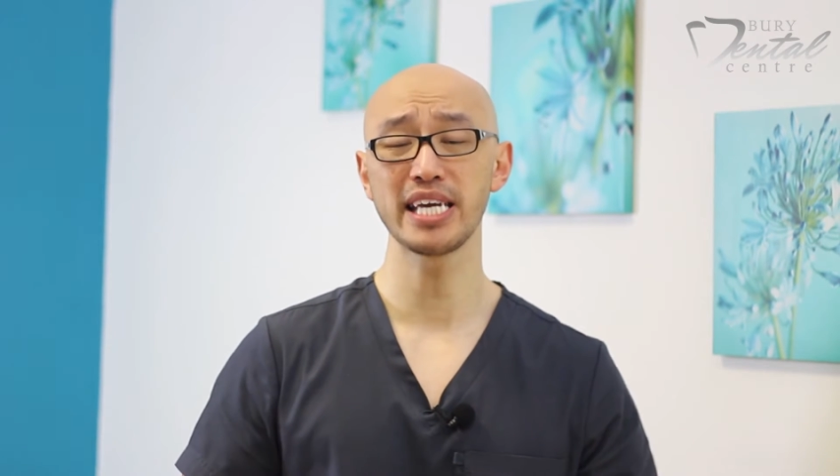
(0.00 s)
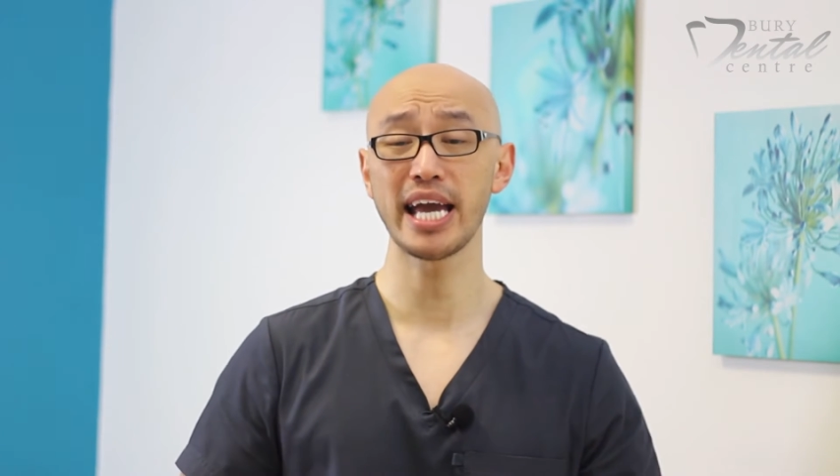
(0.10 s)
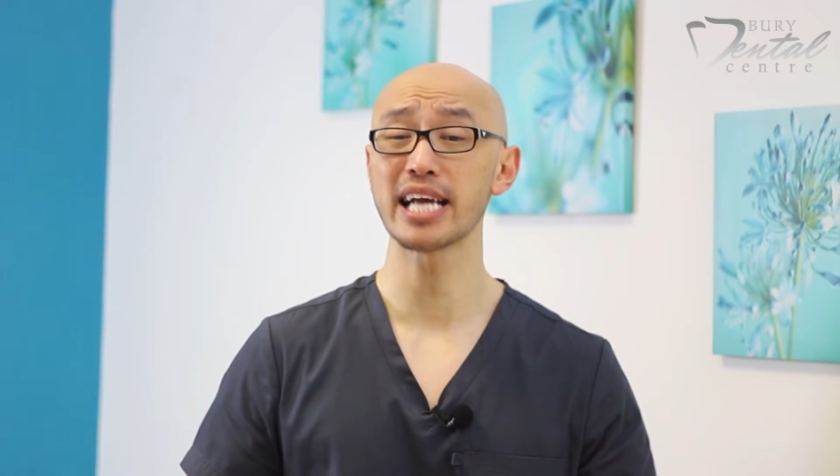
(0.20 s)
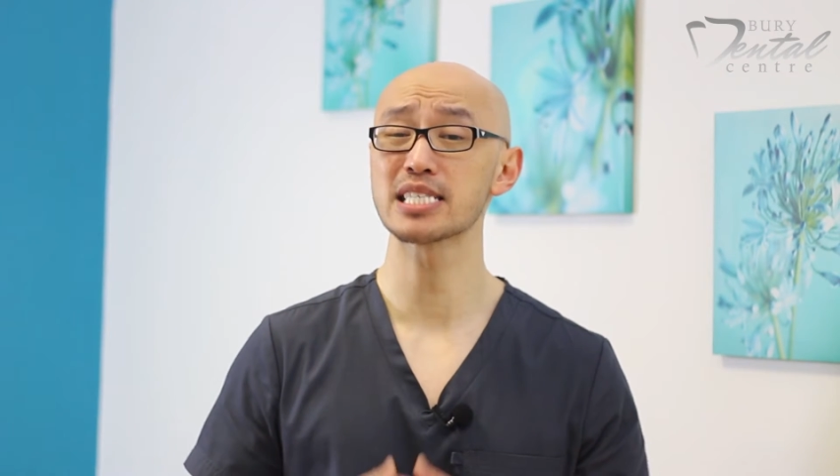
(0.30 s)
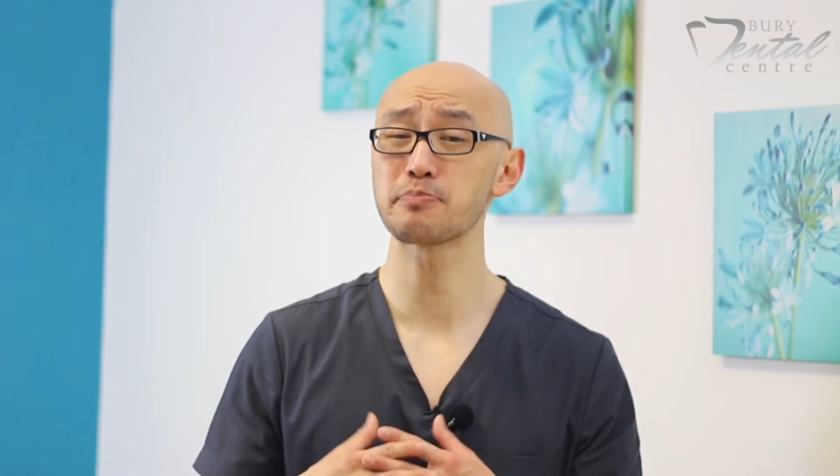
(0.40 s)
be
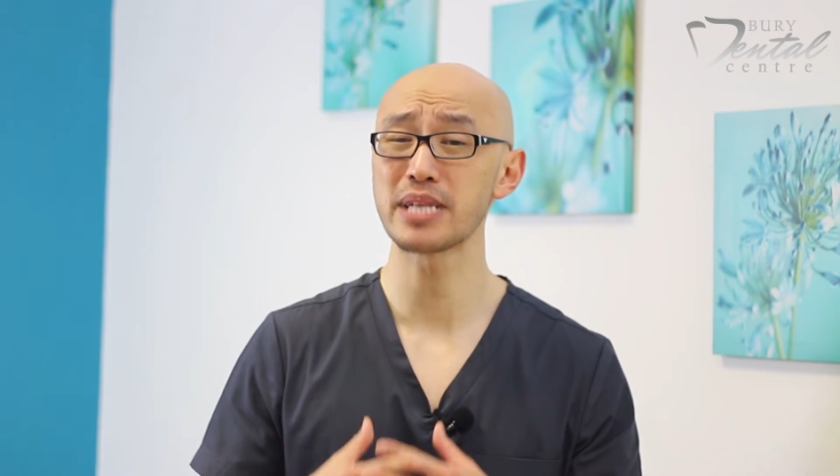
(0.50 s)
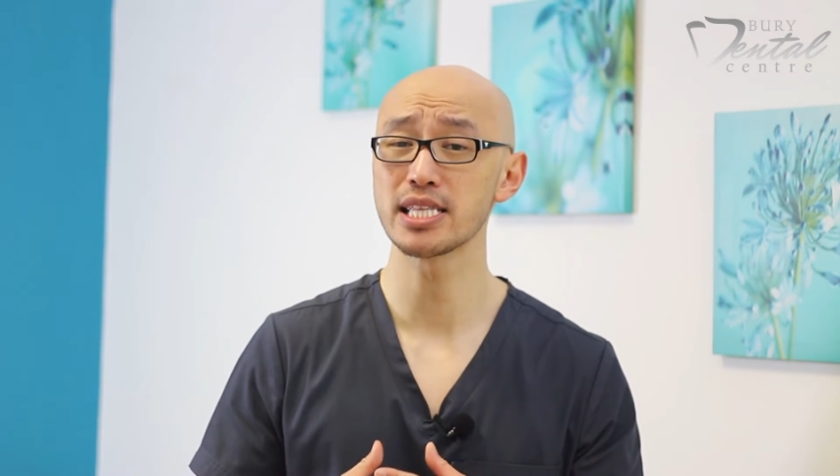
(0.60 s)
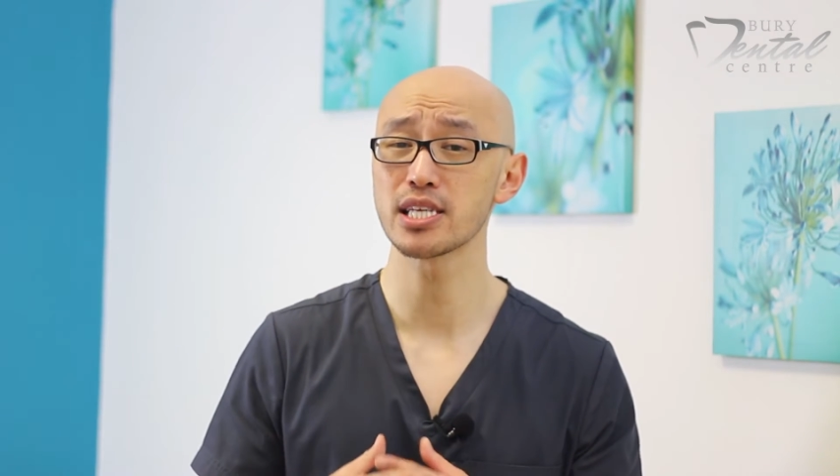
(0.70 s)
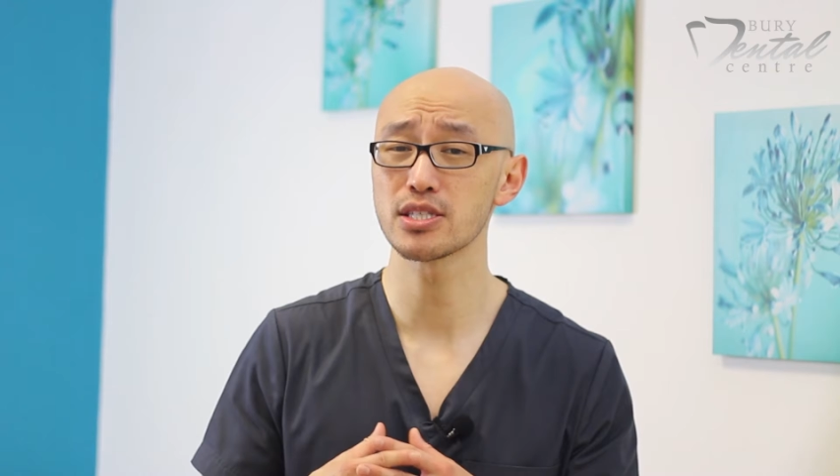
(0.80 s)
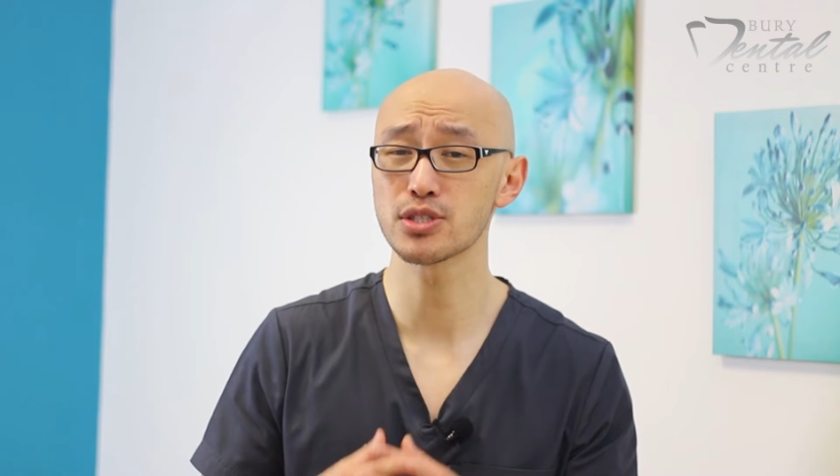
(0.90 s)

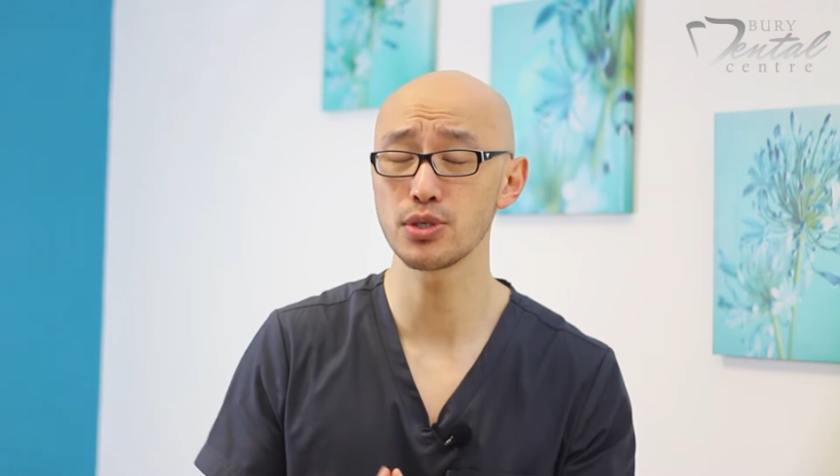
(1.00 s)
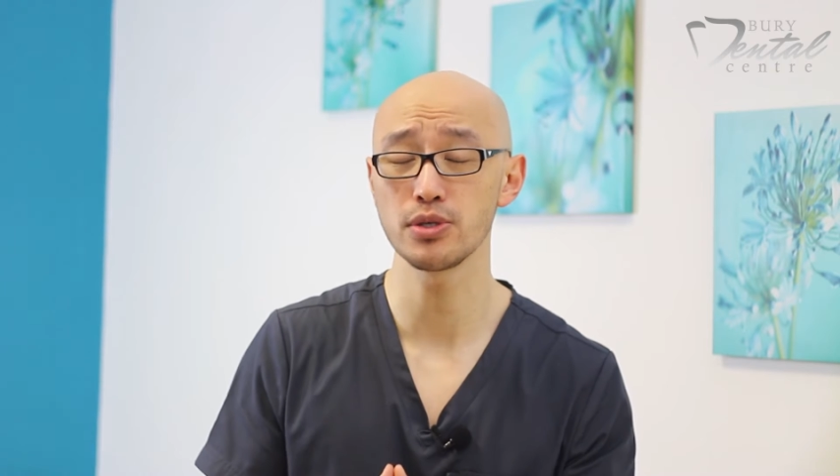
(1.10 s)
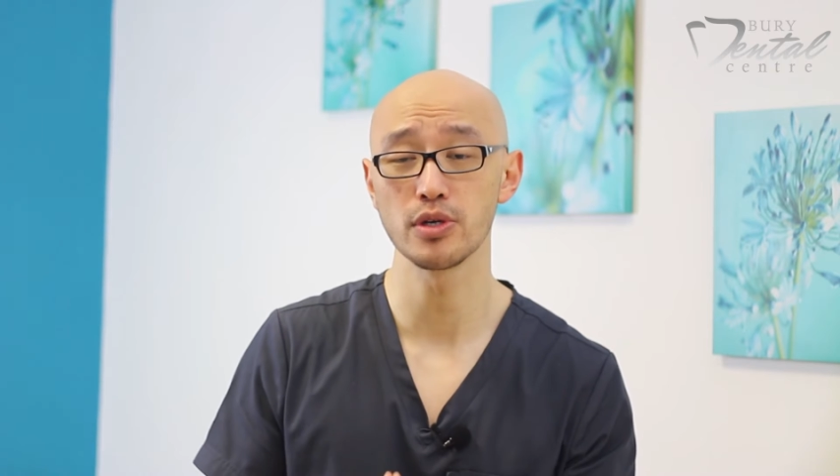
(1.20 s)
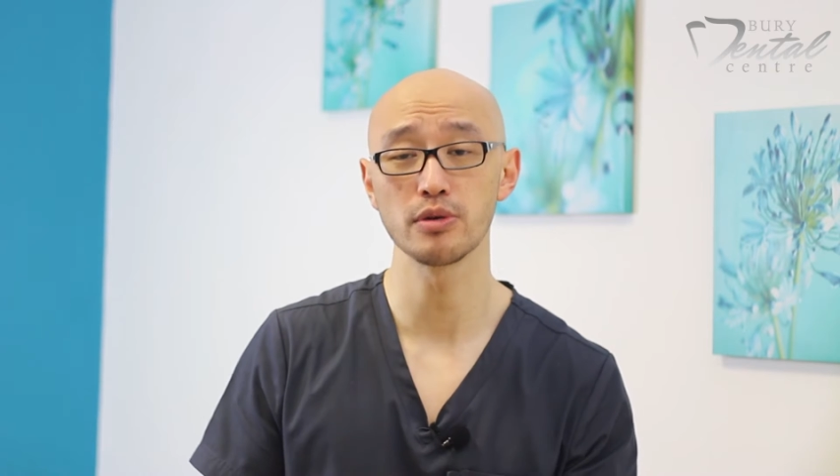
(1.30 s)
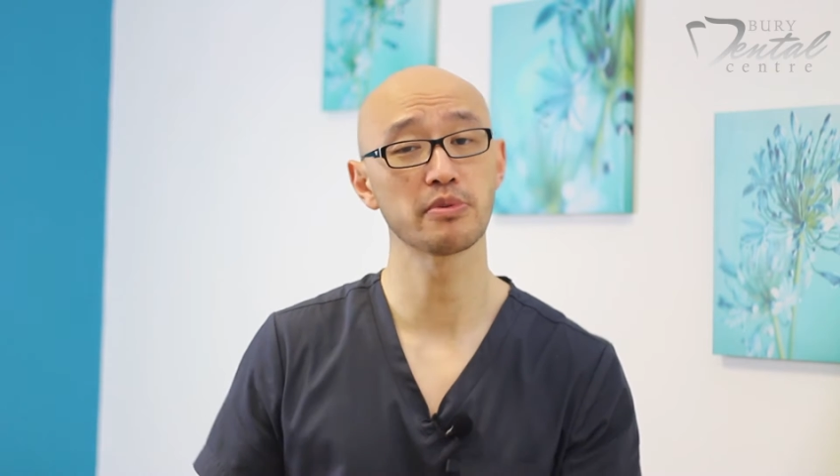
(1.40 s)
explained to
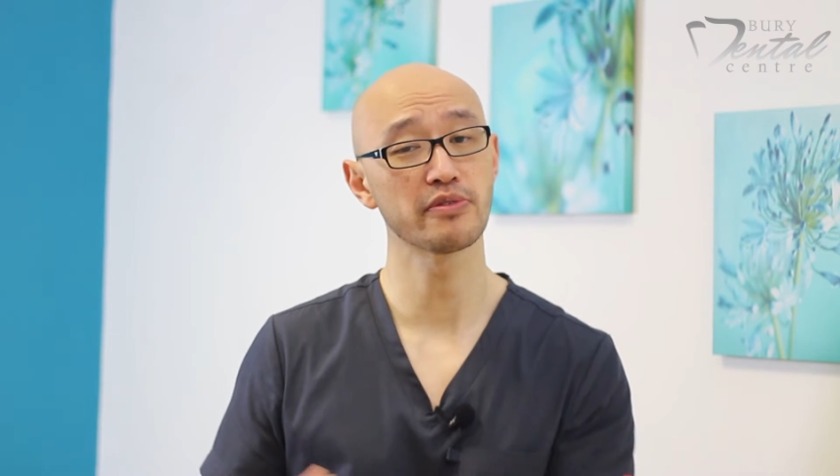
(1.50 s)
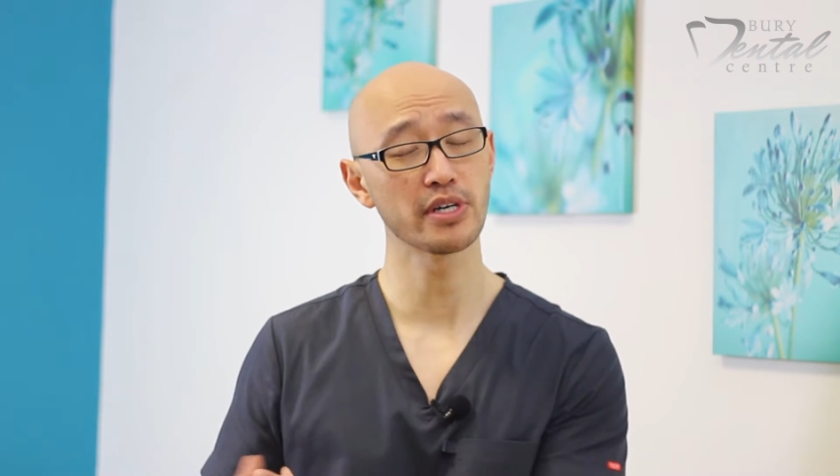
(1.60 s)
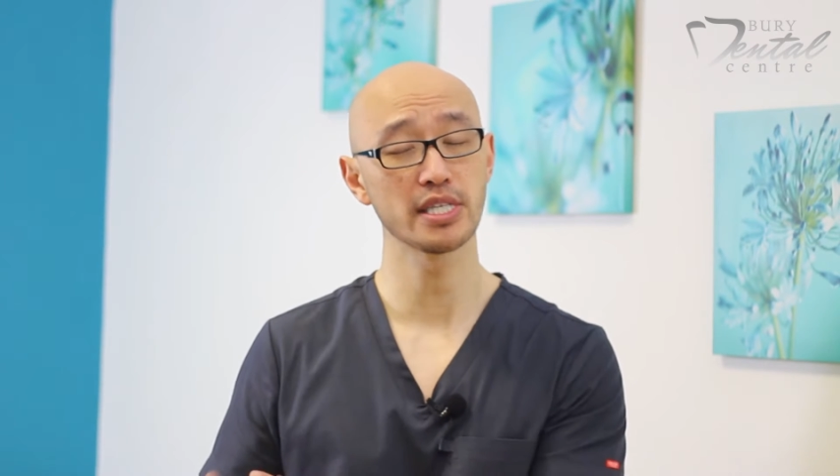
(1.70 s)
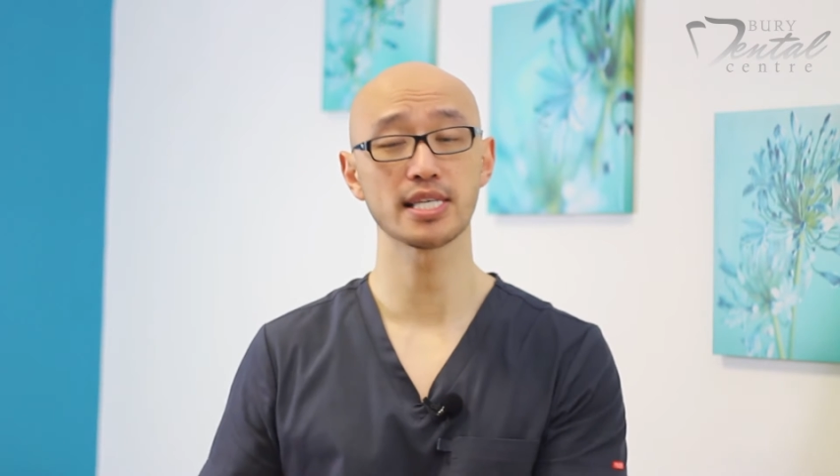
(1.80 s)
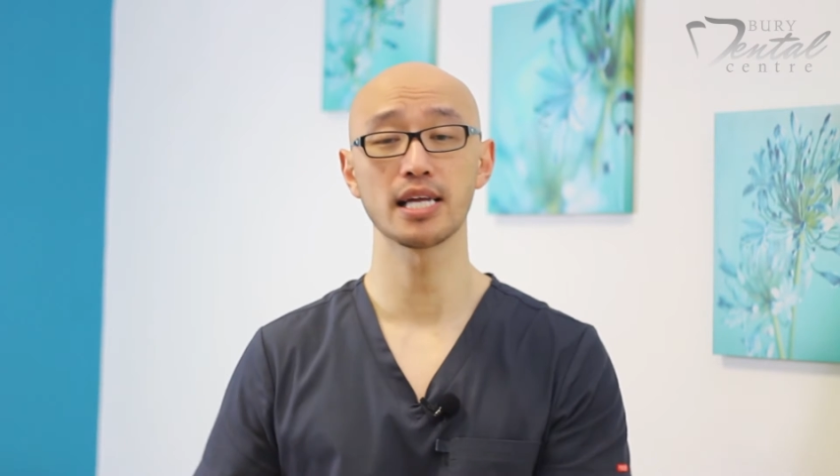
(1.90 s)
you
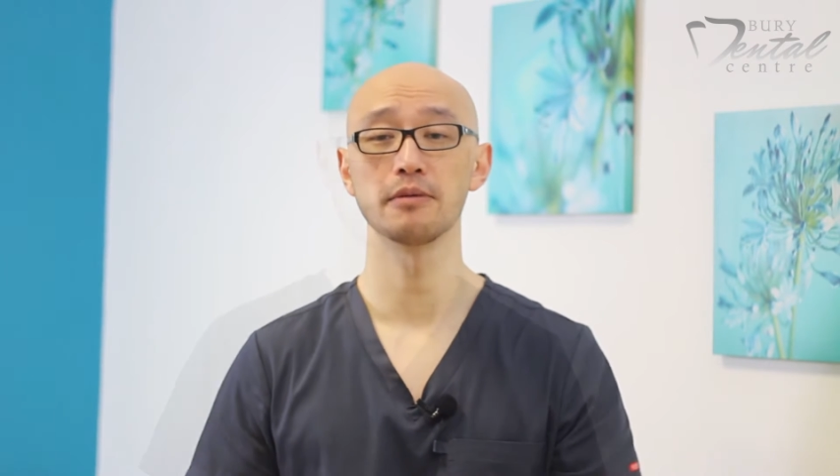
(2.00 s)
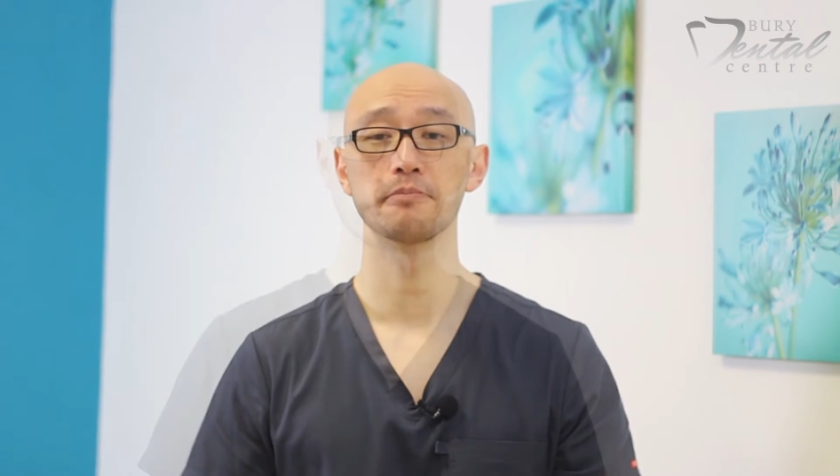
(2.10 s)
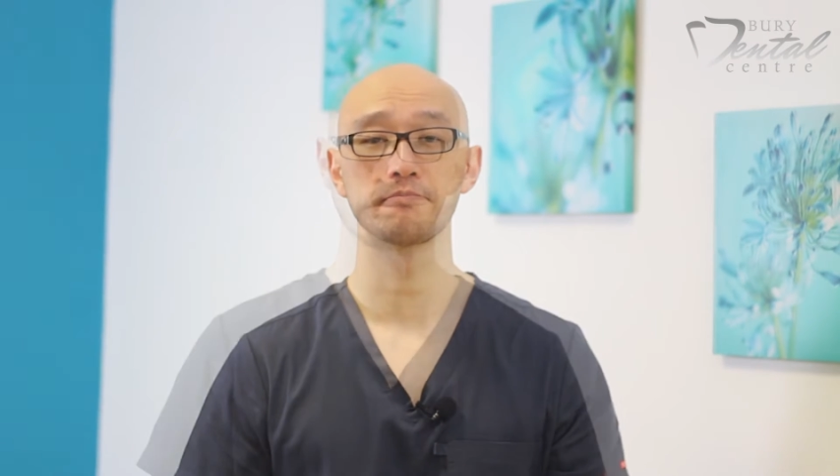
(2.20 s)
before you sign.